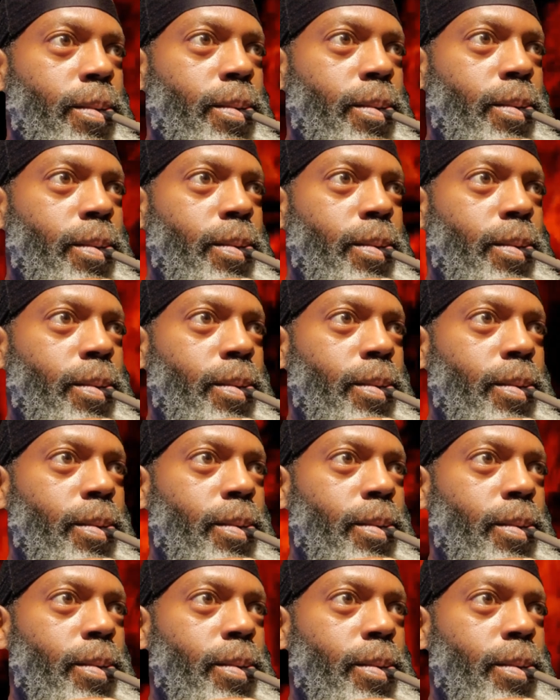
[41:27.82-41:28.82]

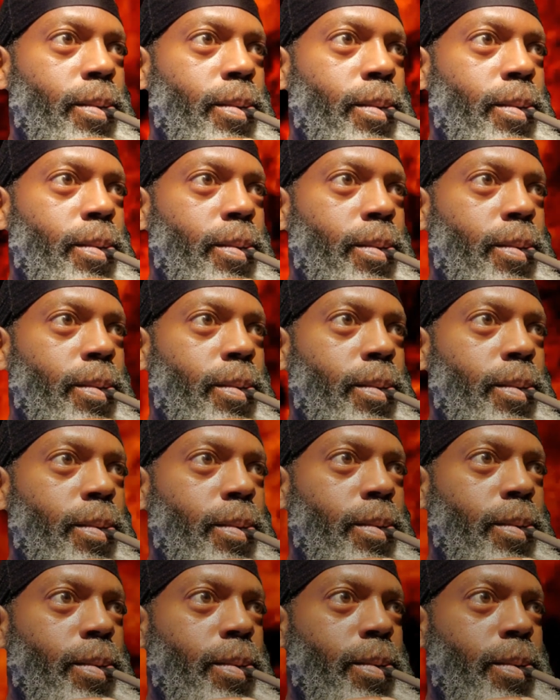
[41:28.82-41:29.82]

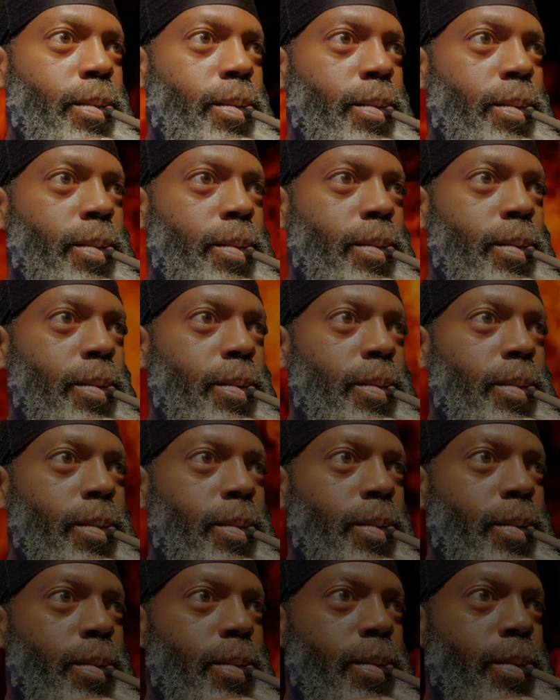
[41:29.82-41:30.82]

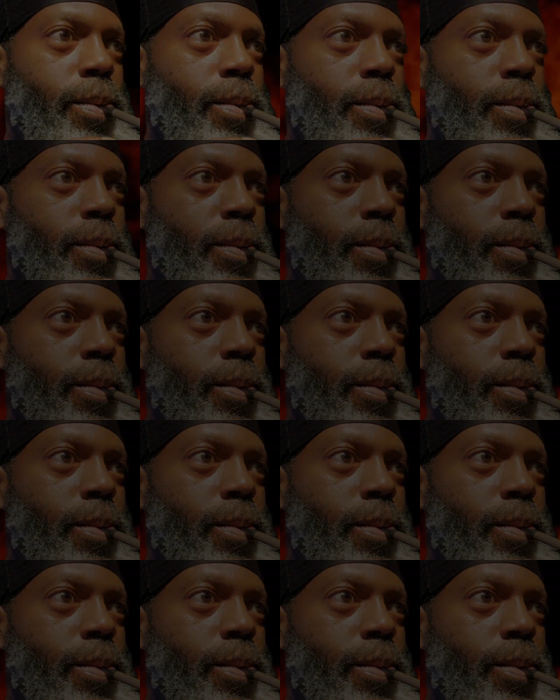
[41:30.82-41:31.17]
[no speech]